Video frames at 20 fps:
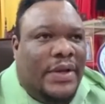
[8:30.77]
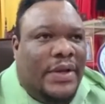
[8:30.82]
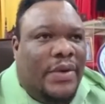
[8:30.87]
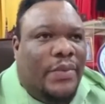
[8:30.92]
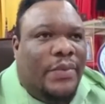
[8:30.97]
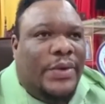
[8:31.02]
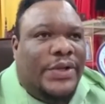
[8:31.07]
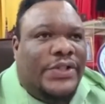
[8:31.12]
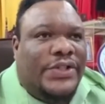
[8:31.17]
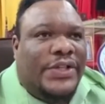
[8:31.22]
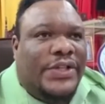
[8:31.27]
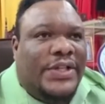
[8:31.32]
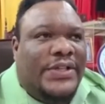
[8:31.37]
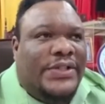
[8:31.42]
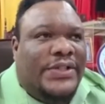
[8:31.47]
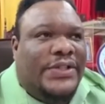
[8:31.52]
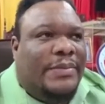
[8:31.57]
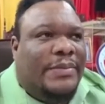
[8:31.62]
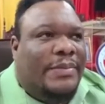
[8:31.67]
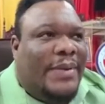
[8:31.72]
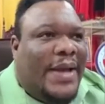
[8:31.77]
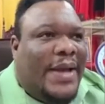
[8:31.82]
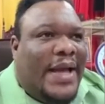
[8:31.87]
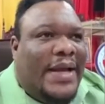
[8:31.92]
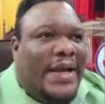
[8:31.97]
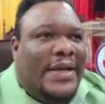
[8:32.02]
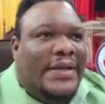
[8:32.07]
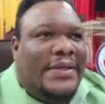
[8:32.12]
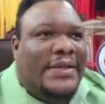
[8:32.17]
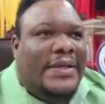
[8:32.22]
which is
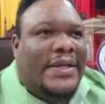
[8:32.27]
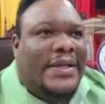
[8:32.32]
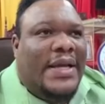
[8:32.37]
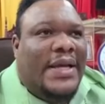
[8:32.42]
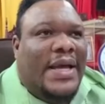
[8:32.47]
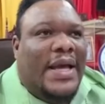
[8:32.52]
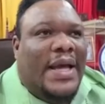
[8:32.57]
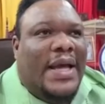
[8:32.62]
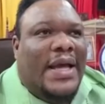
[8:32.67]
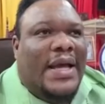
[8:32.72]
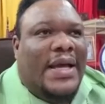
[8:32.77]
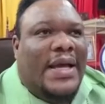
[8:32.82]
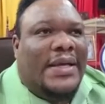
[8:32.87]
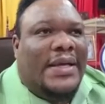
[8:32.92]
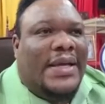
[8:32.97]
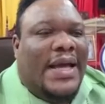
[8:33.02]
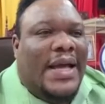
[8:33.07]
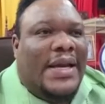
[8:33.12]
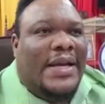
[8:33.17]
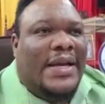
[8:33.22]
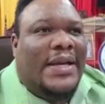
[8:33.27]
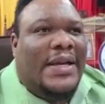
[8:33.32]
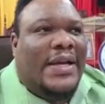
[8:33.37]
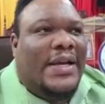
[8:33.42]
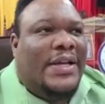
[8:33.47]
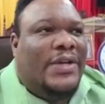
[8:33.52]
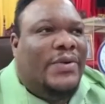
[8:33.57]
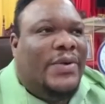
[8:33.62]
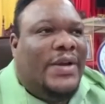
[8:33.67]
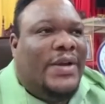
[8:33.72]
Japan,
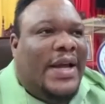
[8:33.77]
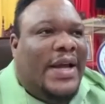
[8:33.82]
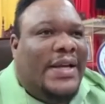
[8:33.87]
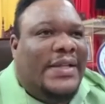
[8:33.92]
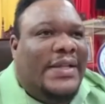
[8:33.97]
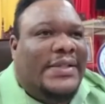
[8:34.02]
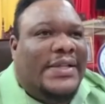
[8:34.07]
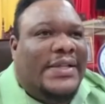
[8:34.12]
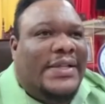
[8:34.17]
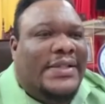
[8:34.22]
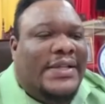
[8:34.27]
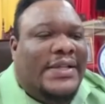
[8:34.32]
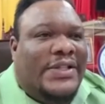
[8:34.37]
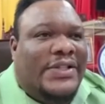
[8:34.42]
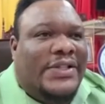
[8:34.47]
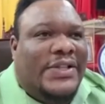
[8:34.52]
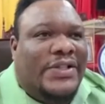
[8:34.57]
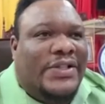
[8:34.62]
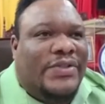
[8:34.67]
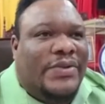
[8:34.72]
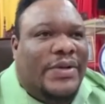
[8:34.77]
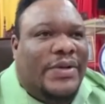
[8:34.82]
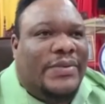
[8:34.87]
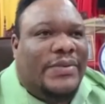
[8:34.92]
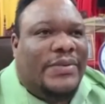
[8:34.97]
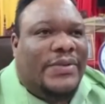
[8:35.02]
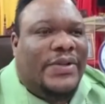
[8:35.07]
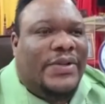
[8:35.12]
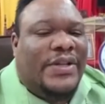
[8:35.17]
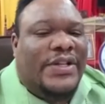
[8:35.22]
Canada, United States, etc.
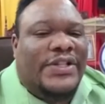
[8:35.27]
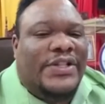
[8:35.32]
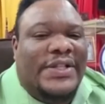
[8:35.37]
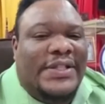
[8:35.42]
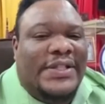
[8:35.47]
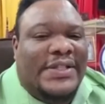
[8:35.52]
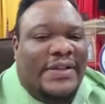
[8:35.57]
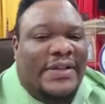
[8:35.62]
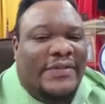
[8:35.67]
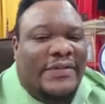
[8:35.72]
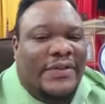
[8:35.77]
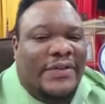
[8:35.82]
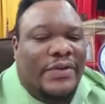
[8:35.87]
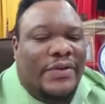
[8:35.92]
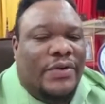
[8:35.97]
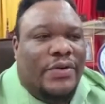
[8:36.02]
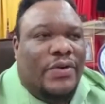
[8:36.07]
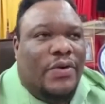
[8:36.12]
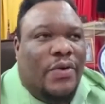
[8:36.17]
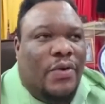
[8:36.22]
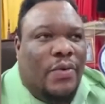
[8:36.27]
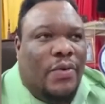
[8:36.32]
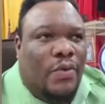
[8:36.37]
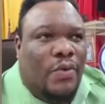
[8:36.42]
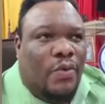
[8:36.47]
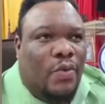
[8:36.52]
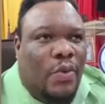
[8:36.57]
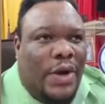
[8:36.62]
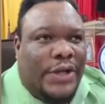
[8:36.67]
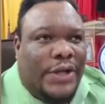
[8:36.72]
So the G7,
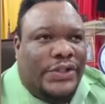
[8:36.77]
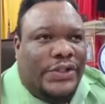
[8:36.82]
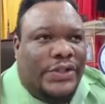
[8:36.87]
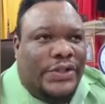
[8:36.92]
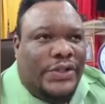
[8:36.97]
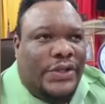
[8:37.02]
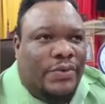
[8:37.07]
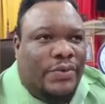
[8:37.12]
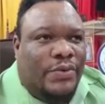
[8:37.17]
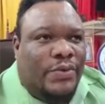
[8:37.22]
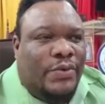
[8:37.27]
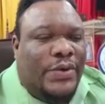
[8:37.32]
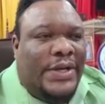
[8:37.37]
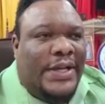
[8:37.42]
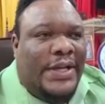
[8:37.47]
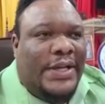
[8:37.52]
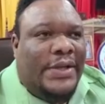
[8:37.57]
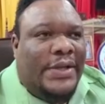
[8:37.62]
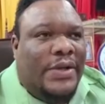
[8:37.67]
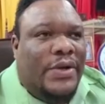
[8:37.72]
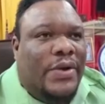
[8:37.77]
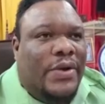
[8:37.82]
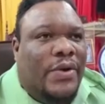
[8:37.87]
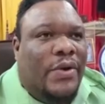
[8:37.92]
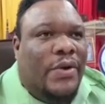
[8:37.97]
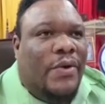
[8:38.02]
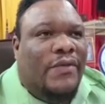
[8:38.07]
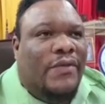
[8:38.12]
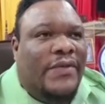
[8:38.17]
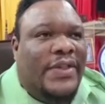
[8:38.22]
ruling
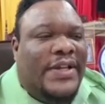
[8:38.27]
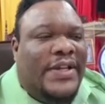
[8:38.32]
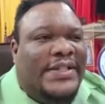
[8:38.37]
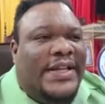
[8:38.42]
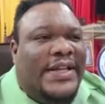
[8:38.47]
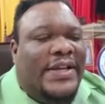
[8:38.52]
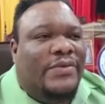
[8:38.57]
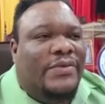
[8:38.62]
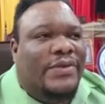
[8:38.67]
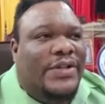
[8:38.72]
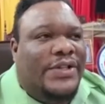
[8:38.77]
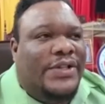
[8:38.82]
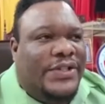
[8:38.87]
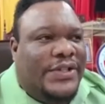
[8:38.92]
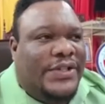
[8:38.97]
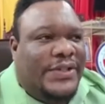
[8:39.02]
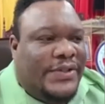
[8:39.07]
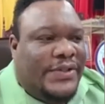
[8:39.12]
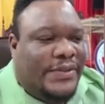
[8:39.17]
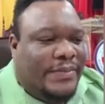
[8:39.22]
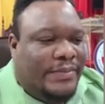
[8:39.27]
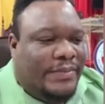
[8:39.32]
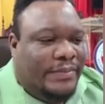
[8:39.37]
over the 10 regions.